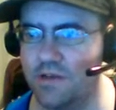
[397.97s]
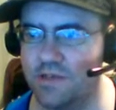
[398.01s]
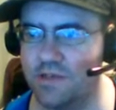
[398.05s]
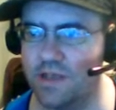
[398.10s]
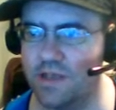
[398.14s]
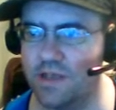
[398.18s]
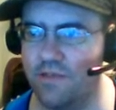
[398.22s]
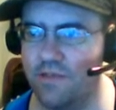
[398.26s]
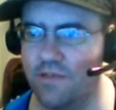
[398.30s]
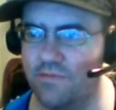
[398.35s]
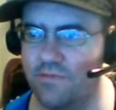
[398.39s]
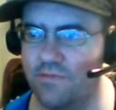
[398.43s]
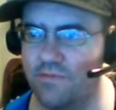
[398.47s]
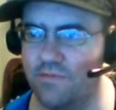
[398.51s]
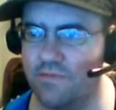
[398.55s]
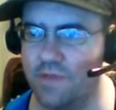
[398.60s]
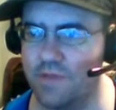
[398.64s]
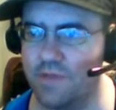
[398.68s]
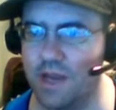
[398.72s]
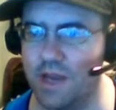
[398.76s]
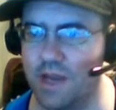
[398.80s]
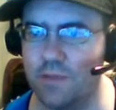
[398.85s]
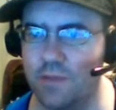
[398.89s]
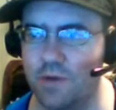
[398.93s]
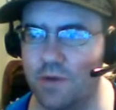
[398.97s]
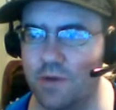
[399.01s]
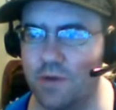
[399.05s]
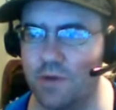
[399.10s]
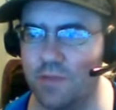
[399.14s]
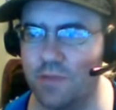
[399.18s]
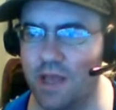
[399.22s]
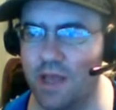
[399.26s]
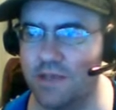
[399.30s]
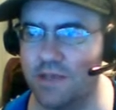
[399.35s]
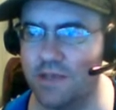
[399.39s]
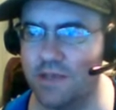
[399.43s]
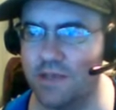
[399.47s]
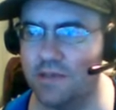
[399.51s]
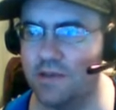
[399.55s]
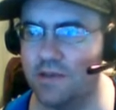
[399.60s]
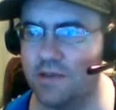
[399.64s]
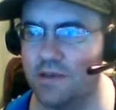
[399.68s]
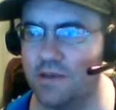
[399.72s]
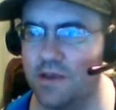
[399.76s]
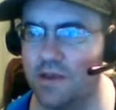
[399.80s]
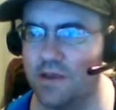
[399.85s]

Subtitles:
stuff from the carpenter blocks.